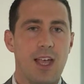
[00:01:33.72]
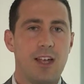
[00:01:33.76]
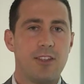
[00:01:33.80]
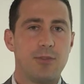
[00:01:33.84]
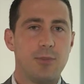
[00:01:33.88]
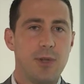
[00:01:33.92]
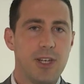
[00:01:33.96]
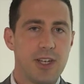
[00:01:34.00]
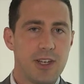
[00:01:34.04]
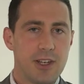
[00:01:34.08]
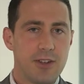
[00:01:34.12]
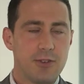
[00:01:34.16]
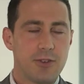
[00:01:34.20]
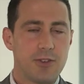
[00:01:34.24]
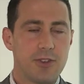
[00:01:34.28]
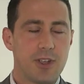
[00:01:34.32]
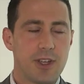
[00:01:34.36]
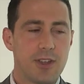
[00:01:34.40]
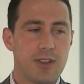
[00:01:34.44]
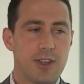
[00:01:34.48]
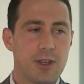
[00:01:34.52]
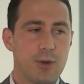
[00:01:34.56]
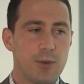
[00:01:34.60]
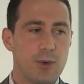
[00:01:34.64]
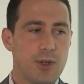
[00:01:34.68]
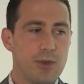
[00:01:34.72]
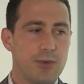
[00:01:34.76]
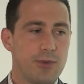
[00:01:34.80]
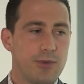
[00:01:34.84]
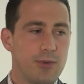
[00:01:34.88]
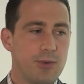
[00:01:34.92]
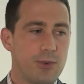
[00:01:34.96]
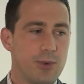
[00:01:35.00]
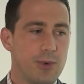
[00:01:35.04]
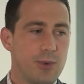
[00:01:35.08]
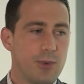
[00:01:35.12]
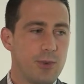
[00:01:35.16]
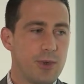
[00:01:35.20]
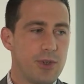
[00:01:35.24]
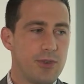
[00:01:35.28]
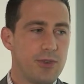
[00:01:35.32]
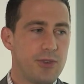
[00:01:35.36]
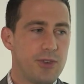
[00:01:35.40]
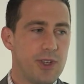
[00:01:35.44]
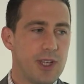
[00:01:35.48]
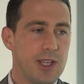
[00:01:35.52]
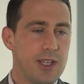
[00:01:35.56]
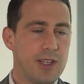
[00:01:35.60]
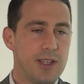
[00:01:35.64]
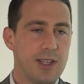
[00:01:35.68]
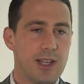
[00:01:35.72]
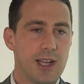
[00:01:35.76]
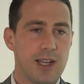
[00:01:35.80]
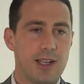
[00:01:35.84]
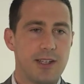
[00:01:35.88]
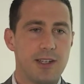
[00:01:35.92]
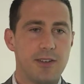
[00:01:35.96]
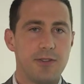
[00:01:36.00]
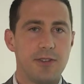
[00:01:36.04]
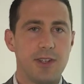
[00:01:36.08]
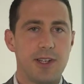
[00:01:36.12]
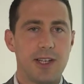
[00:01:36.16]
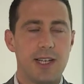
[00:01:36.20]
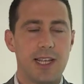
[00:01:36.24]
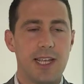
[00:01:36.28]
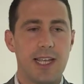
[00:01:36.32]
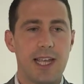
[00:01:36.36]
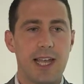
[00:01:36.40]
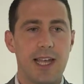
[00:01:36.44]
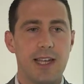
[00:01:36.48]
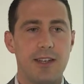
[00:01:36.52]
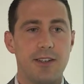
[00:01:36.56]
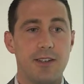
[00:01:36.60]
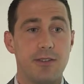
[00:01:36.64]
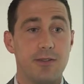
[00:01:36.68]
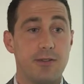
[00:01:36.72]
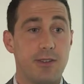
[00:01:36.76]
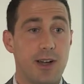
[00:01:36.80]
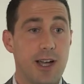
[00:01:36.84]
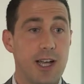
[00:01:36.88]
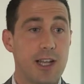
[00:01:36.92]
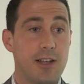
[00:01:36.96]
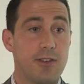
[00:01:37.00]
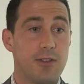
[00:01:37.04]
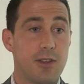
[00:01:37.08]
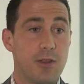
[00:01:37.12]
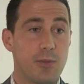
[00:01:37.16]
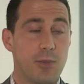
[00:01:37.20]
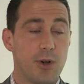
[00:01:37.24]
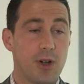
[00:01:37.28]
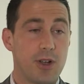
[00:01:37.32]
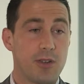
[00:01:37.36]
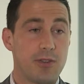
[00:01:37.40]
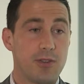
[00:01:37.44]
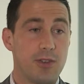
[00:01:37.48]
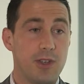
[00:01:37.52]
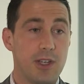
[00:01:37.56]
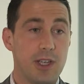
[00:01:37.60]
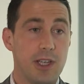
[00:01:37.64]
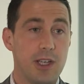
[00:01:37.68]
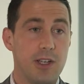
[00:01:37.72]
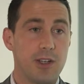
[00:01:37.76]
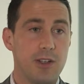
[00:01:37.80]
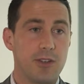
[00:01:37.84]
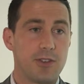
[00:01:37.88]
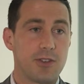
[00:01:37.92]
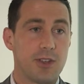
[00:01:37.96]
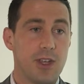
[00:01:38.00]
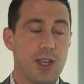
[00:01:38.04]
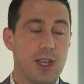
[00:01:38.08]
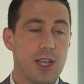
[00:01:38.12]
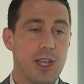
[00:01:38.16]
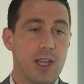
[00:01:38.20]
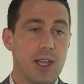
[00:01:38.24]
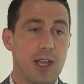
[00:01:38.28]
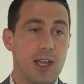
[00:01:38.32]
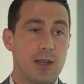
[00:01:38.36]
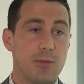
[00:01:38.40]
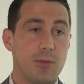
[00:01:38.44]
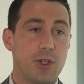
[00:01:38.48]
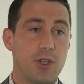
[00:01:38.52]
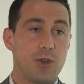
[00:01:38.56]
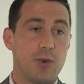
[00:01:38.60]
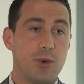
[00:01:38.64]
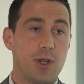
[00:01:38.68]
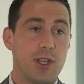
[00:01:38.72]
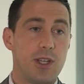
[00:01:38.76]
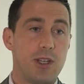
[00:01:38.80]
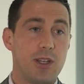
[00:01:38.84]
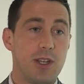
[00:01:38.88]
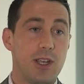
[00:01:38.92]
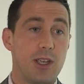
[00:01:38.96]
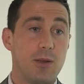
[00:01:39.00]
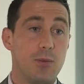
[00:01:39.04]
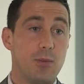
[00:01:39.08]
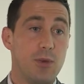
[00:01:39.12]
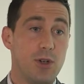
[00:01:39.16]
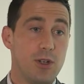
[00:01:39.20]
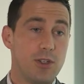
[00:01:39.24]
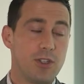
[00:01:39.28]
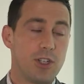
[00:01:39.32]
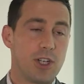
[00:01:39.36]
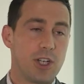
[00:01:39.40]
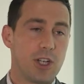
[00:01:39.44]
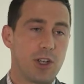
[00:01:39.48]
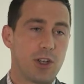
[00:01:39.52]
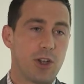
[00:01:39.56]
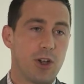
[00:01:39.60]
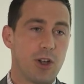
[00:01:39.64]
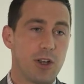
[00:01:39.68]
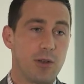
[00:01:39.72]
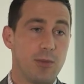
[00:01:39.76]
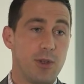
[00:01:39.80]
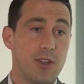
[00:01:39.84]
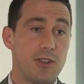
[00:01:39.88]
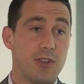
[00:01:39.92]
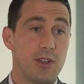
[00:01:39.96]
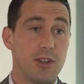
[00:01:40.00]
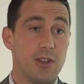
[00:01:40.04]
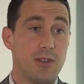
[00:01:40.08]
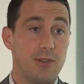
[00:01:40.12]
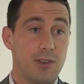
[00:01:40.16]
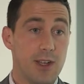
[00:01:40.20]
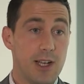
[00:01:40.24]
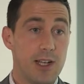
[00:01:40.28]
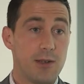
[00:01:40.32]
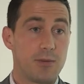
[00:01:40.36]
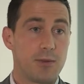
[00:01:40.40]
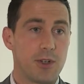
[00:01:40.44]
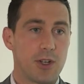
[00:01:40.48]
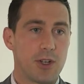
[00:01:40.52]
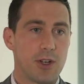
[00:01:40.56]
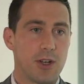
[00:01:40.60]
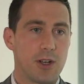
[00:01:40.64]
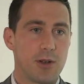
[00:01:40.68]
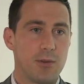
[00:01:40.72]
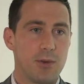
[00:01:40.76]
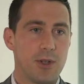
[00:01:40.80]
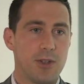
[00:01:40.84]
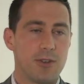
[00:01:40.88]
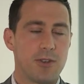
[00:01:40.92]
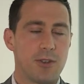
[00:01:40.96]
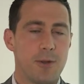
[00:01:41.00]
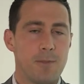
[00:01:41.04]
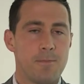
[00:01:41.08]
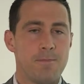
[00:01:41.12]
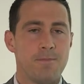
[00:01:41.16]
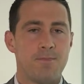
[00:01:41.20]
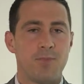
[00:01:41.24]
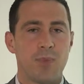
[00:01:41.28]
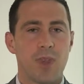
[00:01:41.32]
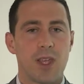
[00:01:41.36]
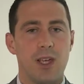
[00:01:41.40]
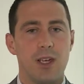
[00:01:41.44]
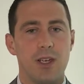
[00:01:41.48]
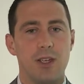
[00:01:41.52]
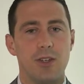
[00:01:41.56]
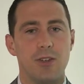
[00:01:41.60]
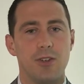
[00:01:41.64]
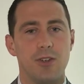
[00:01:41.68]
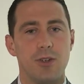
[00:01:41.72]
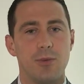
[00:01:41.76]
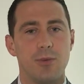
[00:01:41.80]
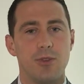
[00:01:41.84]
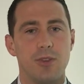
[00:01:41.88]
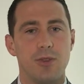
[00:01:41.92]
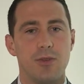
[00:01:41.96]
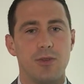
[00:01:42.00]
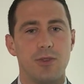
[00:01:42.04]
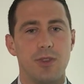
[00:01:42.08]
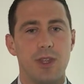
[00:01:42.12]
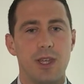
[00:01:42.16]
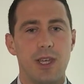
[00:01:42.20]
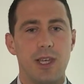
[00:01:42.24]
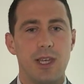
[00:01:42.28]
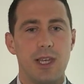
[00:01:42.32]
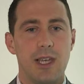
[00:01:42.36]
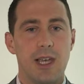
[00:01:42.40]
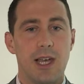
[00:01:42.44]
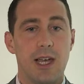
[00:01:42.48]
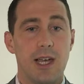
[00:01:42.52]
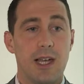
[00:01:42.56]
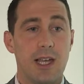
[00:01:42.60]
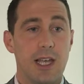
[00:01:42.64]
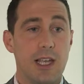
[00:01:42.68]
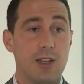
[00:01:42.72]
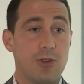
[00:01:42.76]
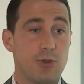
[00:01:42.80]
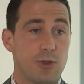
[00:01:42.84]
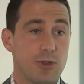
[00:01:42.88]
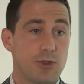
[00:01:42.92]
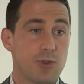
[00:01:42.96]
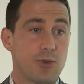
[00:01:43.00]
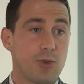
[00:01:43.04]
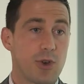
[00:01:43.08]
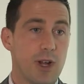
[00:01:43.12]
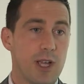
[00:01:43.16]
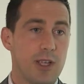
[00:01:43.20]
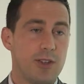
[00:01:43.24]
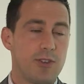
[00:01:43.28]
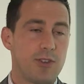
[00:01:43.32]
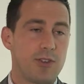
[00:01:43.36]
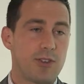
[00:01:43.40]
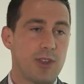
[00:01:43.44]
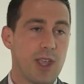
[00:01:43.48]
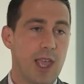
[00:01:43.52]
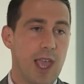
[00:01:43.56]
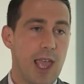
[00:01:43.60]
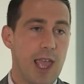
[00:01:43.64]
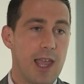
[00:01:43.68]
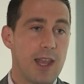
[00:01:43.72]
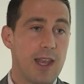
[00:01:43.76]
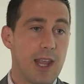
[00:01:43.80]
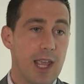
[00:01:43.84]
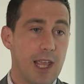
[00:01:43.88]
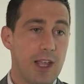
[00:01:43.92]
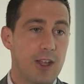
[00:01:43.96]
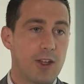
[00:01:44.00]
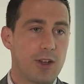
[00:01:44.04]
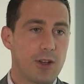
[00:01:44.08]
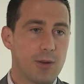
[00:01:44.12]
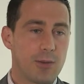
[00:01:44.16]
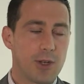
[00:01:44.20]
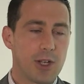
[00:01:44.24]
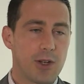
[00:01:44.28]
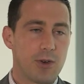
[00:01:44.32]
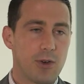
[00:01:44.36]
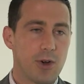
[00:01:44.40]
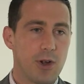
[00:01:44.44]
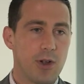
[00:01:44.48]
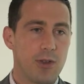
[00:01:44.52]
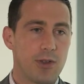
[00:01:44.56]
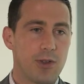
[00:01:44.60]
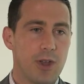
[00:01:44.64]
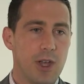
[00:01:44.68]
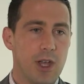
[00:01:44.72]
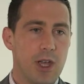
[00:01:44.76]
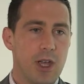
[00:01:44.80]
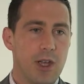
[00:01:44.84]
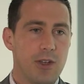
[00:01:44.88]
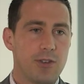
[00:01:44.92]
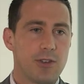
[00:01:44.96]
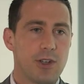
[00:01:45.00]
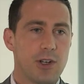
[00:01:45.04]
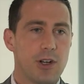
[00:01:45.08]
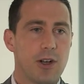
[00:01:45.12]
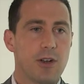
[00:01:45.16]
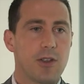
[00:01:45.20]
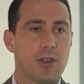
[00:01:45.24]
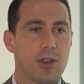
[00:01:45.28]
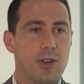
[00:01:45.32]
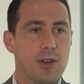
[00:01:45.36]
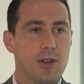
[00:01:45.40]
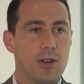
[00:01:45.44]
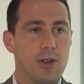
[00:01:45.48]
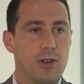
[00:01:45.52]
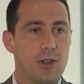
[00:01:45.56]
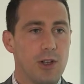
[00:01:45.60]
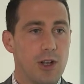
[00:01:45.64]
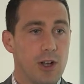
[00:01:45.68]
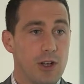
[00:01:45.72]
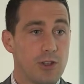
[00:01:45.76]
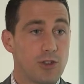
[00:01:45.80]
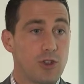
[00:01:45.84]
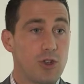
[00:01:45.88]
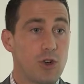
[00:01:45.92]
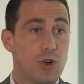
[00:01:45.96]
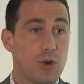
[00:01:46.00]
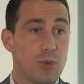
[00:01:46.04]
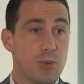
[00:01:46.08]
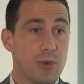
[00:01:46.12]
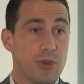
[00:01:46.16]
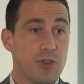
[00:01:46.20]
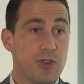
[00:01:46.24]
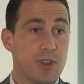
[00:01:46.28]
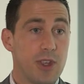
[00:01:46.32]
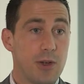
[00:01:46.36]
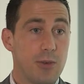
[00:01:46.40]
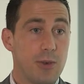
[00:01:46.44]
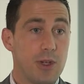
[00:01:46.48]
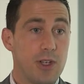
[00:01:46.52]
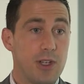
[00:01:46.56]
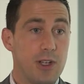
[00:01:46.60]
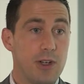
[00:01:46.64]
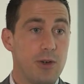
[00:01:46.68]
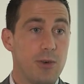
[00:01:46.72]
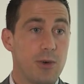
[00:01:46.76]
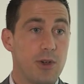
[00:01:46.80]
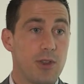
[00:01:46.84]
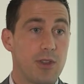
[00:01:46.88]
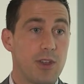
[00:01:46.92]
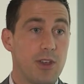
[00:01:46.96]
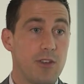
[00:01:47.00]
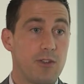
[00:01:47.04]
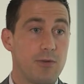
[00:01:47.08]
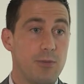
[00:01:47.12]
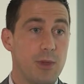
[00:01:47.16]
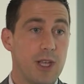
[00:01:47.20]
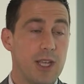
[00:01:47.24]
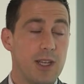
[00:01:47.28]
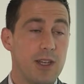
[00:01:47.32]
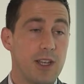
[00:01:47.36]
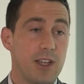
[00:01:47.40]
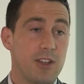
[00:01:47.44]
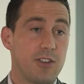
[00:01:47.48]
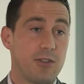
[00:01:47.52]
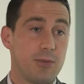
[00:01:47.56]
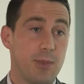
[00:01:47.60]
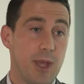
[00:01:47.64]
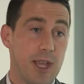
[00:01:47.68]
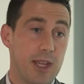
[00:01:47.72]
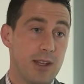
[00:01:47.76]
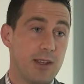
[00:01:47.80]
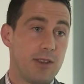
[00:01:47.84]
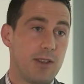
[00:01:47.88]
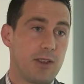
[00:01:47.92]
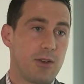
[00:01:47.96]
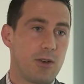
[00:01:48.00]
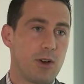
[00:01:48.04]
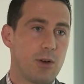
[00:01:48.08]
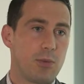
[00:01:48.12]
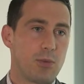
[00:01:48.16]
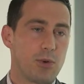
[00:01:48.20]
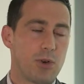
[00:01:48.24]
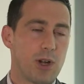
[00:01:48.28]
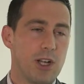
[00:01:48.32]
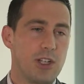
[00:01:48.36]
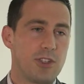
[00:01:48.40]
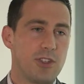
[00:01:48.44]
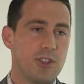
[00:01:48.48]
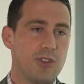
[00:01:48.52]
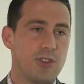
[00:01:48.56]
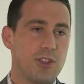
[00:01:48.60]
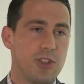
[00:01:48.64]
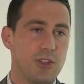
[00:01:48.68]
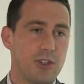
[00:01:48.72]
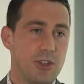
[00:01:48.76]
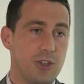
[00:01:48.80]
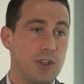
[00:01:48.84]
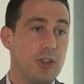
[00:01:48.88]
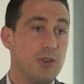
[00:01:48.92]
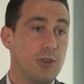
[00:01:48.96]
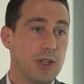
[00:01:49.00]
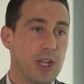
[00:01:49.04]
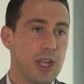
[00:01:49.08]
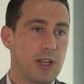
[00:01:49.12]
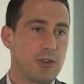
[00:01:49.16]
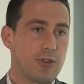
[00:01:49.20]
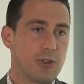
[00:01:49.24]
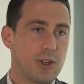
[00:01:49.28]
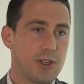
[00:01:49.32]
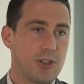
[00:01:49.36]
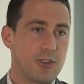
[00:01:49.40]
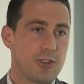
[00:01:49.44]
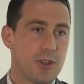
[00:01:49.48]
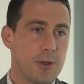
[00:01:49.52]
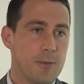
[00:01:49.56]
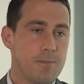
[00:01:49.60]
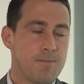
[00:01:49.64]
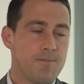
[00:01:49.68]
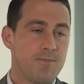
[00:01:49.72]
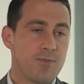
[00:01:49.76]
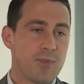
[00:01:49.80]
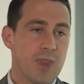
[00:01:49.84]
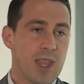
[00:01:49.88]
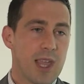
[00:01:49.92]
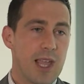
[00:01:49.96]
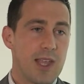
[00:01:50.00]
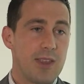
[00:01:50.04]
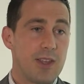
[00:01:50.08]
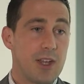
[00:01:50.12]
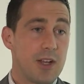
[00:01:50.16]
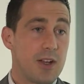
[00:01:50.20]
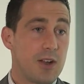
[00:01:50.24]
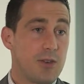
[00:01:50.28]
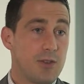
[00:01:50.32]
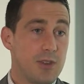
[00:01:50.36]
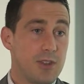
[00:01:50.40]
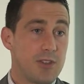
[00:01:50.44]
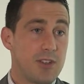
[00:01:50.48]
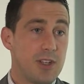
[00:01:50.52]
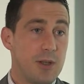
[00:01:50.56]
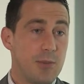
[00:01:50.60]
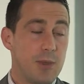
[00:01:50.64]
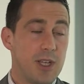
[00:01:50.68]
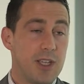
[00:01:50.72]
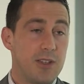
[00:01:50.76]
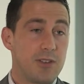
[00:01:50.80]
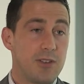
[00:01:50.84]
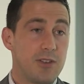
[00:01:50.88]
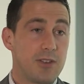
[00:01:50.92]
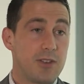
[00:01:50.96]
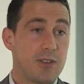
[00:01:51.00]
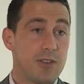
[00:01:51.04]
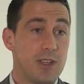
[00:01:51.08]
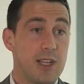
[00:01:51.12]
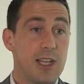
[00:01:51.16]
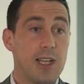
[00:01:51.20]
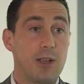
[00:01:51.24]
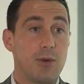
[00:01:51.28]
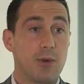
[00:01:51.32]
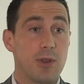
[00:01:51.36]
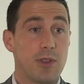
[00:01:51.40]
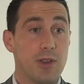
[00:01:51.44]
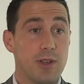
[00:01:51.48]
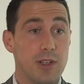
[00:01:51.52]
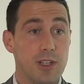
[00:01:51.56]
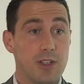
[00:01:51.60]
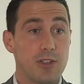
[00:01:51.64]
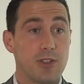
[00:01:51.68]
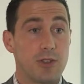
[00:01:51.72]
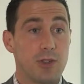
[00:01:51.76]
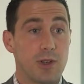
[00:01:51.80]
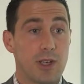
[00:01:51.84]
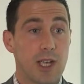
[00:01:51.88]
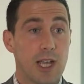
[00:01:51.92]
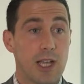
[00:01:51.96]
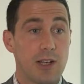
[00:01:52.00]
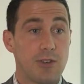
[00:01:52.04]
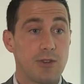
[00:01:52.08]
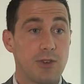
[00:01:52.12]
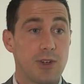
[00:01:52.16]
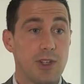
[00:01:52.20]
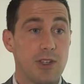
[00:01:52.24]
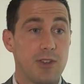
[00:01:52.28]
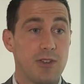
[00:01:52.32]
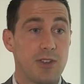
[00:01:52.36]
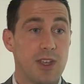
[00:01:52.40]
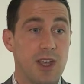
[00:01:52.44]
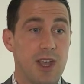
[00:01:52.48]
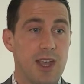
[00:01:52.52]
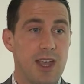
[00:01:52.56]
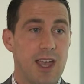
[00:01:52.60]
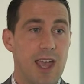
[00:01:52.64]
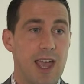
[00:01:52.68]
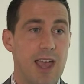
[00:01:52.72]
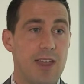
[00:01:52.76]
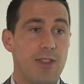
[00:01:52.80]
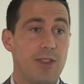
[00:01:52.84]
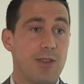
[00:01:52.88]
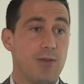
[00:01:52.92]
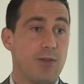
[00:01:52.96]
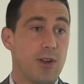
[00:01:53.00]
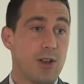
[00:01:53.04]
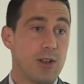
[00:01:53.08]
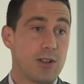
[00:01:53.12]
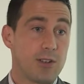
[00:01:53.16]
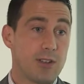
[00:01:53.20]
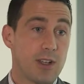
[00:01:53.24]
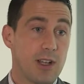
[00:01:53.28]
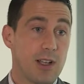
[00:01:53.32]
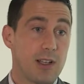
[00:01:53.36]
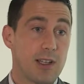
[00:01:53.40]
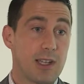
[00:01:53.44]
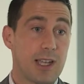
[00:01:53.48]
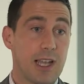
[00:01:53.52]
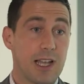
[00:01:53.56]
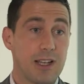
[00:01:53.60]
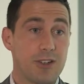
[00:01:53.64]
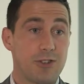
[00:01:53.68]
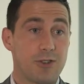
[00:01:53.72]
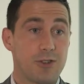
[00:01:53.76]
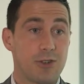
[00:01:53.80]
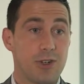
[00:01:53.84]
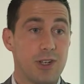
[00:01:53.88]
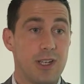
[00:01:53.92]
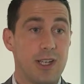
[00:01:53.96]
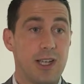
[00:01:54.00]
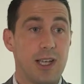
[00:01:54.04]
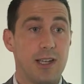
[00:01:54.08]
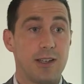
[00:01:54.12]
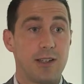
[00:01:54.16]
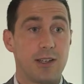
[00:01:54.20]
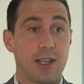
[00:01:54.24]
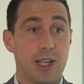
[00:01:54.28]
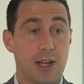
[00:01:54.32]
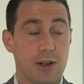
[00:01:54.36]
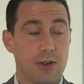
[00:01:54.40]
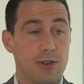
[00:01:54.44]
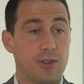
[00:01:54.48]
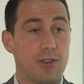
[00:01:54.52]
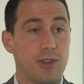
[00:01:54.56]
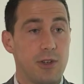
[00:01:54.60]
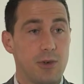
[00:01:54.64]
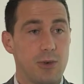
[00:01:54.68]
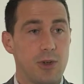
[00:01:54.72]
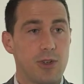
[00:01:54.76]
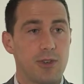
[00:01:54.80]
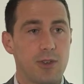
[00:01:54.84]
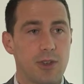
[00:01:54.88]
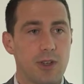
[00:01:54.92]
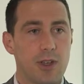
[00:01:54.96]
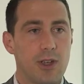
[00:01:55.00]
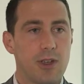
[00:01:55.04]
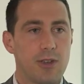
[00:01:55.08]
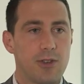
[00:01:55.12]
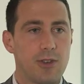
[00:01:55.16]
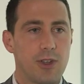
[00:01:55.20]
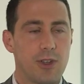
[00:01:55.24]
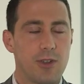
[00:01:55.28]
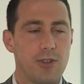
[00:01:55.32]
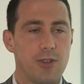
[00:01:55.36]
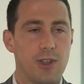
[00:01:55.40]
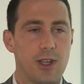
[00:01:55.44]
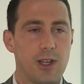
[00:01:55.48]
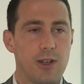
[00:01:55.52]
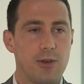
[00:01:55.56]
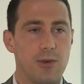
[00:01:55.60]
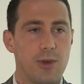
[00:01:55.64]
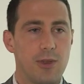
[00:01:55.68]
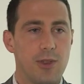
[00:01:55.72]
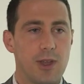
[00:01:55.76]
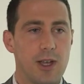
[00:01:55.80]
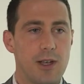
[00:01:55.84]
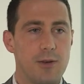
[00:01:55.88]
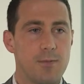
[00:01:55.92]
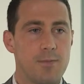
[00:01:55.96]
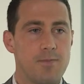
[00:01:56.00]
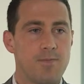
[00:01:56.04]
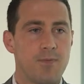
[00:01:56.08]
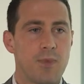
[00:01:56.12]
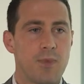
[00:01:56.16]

It's been an interesting thing. We've seen definitely a divide over the past few years between emerging economies and developed economies in terms of the interest rates and economic growth. So a lot of the large corporates that we deal with have been expanding their operations into new countries. And that obviously means dealing with additional countries and the volatile country and currency risk associated with that.